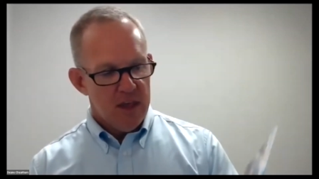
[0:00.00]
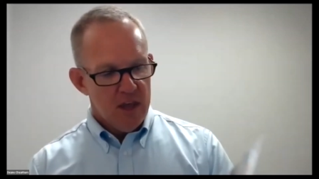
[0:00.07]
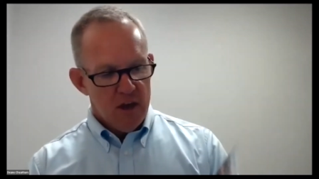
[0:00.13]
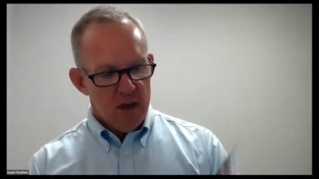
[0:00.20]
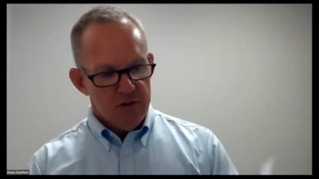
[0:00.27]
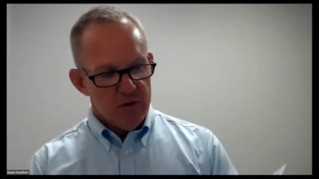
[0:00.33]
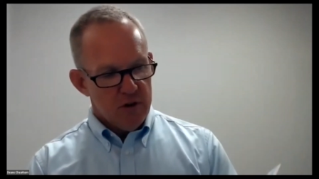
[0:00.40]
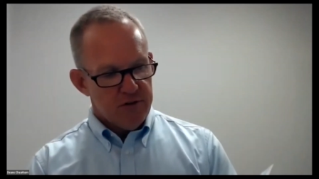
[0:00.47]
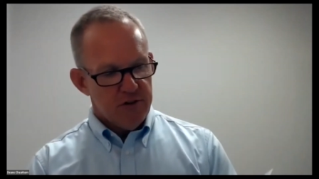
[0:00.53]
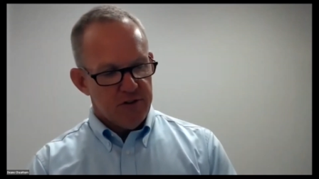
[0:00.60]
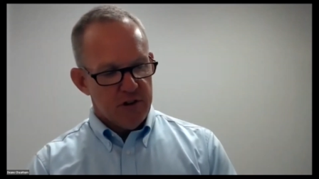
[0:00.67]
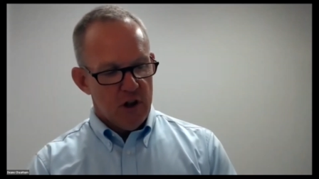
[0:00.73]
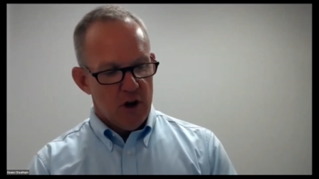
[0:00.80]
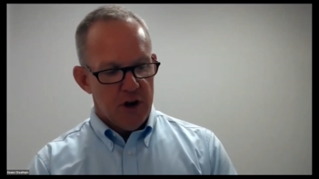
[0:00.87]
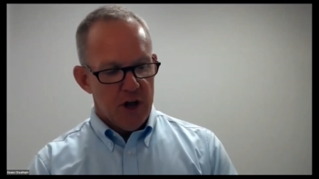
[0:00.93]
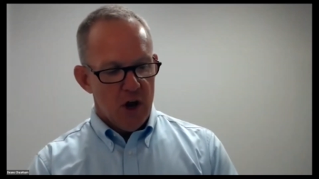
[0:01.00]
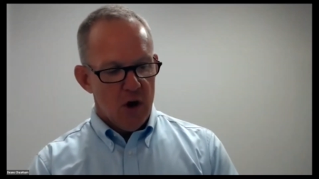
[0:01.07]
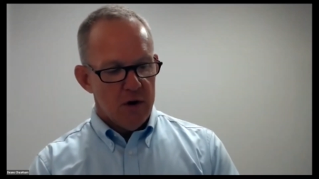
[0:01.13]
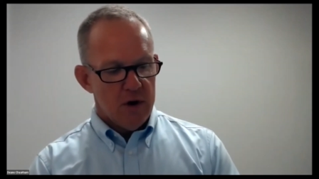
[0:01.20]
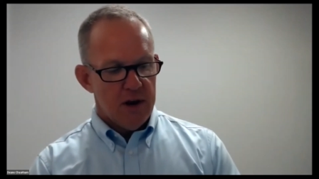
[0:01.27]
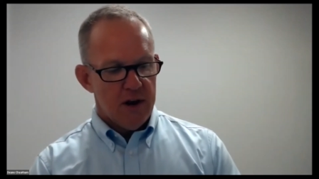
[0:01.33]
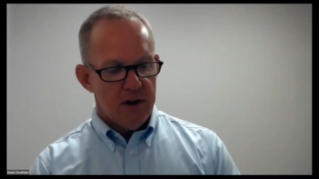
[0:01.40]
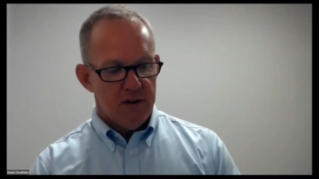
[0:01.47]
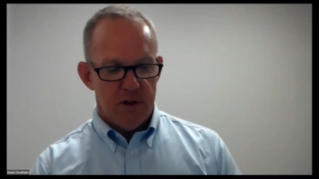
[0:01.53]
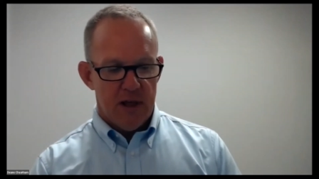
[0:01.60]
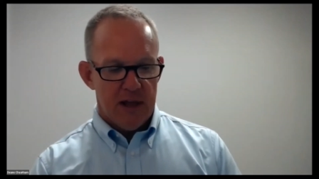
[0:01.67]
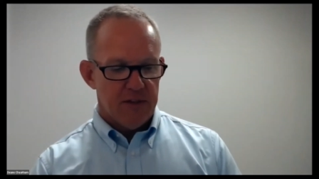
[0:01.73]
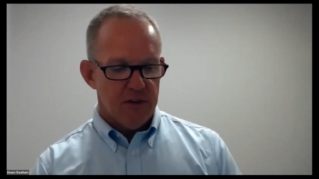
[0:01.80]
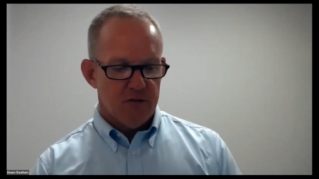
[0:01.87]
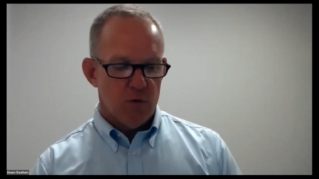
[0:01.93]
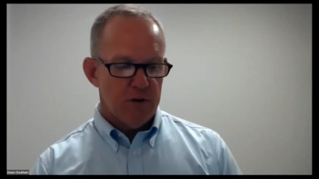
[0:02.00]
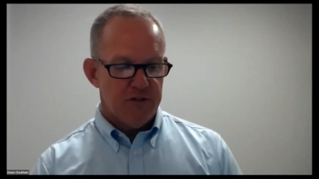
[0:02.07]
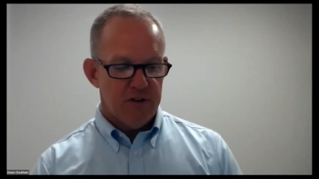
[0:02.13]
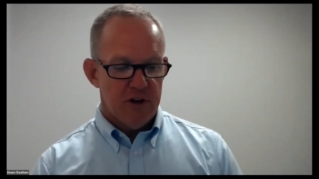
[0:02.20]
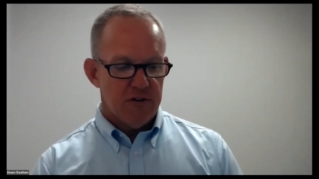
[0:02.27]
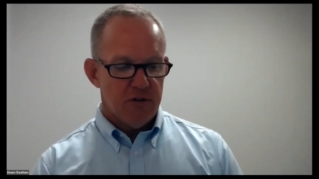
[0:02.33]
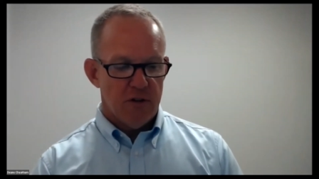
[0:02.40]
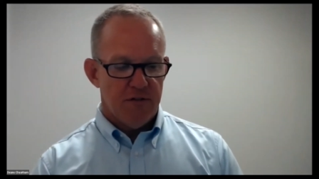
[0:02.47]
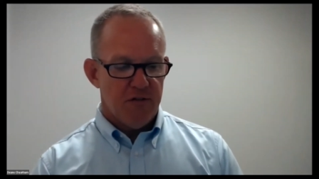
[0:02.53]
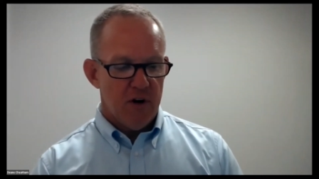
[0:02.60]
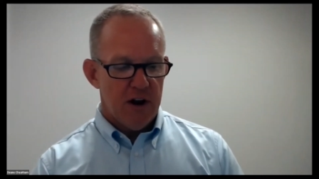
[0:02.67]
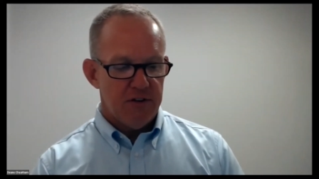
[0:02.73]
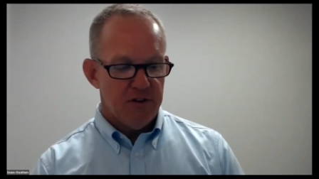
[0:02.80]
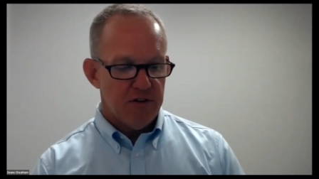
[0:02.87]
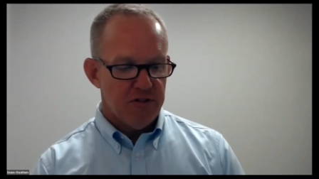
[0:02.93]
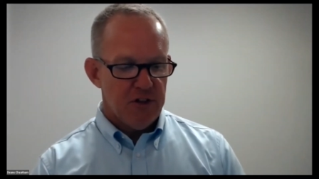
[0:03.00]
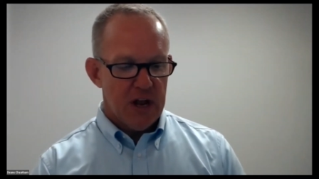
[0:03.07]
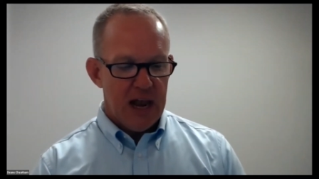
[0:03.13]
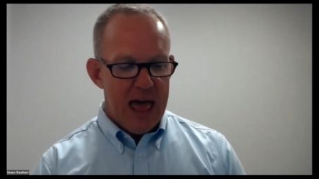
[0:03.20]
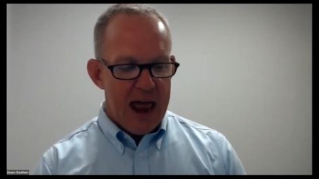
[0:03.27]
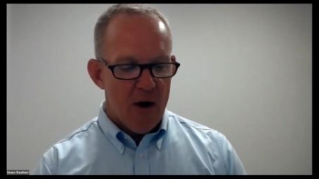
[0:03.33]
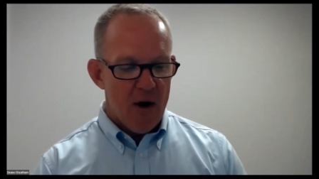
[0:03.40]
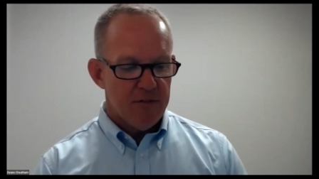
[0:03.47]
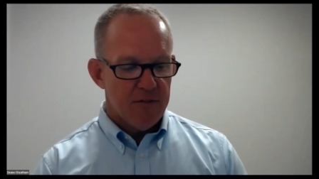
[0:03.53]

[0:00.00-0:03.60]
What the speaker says: So it's just a little note, and it's like this one says on the front, says, the ladder of